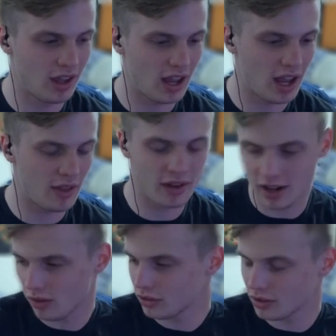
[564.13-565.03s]
And then I
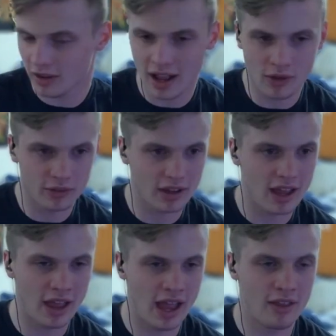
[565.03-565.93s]
looked around,
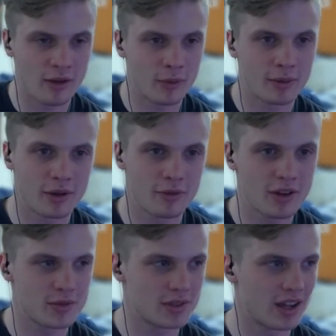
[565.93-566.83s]
and then one of my
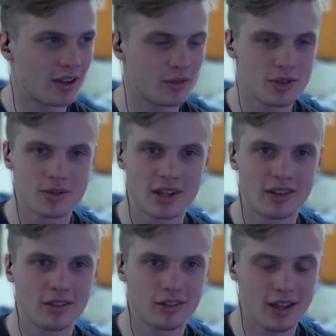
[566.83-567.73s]
friends was like, she was like,
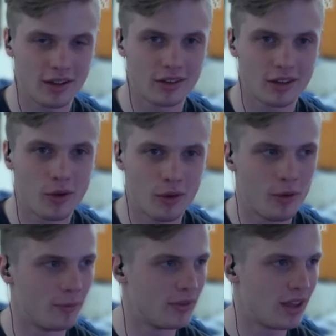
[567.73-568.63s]
yeah, go
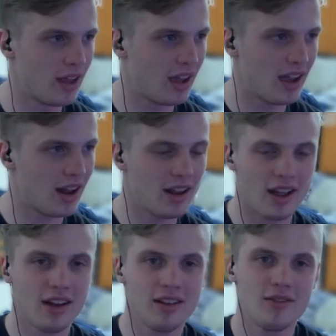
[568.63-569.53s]
home. And I
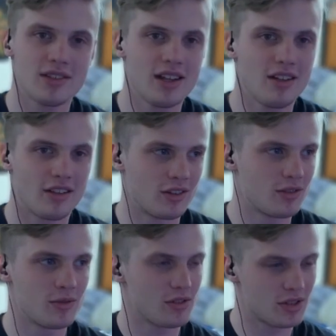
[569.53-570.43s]
didn't even say anything.
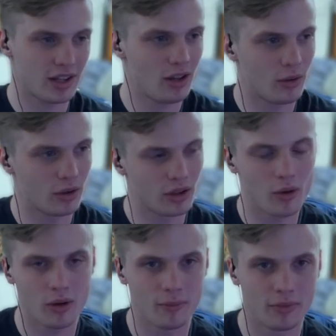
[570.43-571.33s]
She was just like, go
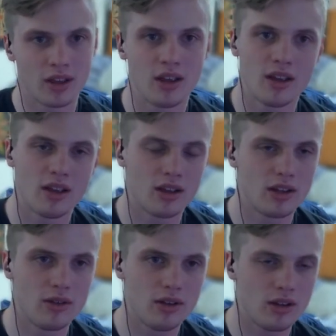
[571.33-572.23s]
home.
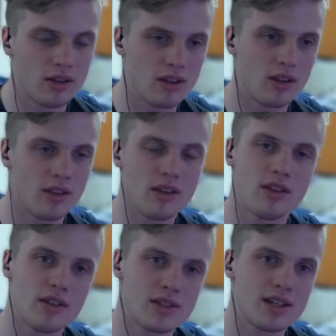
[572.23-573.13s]

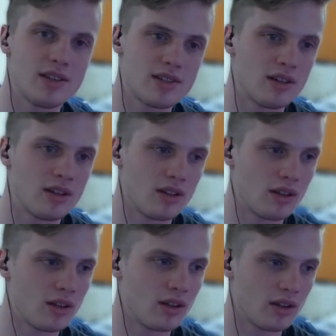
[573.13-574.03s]
This needs to
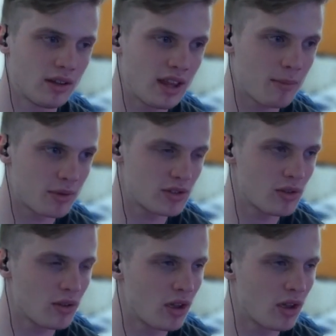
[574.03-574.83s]
happen. So